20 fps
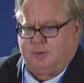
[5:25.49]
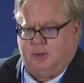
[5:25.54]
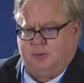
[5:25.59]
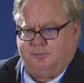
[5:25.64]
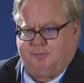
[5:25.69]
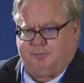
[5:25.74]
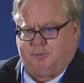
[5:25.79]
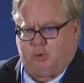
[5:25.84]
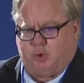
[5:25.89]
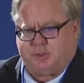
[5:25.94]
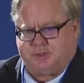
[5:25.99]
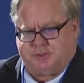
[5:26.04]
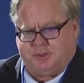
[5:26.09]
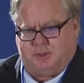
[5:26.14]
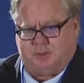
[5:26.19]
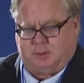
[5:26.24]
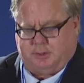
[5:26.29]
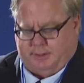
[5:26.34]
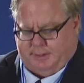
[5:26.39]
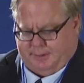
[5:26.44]

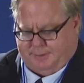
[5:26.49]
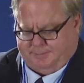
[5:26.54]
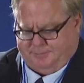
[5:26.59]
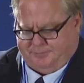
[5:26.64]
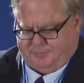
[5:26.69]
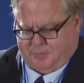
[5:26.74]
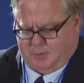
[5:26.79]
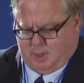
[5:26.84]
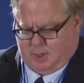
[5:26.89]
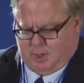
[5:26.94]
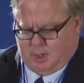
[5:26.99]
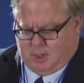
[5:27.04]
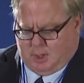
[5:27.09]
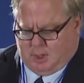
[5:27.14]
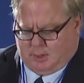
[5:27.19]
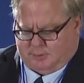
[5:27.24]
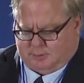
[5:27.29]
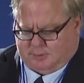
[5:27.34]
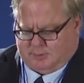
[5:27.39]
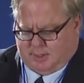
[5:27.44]
Unfortunately,
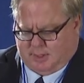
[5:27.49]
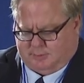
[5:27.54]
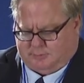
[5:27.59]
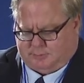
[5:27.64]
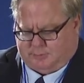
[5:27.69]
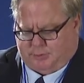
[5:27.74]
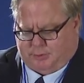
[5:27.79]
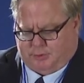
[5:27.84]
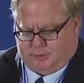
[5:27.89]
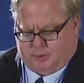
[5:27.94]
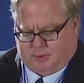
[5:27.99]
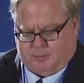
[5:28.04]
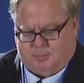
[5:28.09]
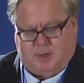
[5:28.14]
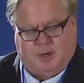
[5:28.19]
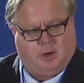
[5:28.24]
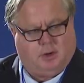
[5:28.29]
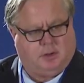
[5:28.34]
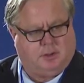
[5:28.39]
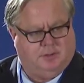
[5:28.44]
today's third
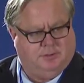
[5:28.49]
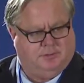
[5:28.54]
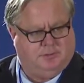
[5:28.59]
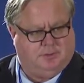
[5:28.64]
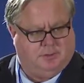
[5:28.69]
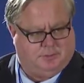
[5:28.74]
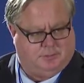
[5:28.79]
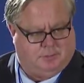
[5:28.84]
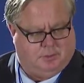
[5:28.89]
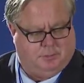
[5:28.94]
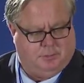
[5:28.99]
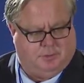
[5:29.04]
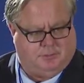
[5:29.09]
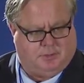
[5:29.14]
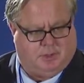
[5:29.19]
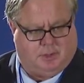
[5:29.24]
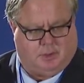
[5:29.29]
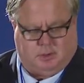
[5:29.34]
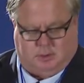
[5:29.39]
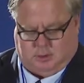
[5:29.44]
American system, as
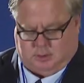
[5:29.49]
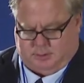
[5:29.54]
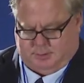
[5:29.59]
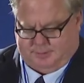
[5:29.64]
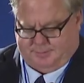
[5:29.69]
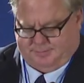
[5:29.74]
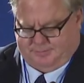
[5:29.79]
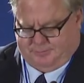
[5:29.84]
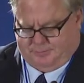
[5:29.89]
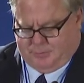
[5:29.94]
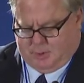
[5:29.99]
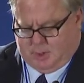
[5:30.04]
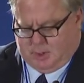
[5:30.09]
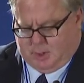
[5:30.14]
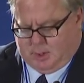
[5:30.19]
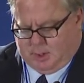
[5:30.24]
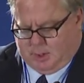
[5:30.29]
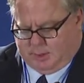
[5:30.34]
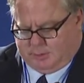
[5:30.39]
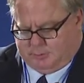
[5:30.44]
I call it,
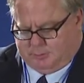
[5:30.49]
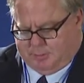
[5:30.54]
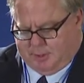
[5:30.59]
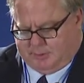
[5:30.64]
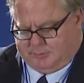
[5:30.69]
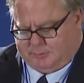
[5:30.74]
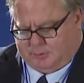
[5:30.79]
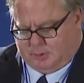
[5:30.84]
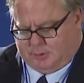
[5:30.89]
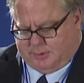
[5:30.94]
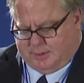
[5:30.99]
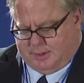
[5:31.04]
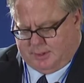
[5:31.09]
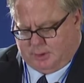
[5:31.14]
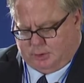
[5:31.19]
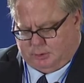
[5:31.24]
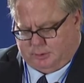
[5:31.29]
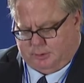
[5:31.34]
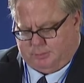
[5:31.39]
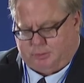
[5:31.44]
is based on
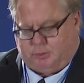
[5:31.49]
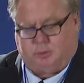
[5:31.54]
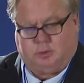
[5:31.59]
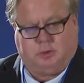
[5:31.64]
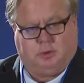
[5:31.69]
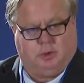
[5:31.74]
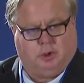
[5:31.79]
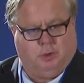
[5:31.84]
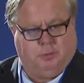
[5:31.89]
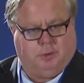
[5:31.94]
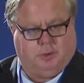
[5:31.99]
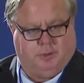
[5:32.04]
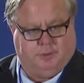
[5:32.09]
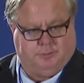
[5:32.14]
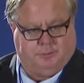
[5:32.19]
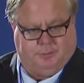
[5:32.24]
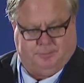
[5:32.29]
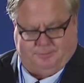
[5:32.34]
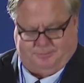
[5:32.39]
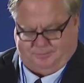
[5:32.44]
neoliberal
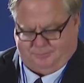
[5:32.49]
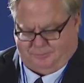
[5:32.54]
globalism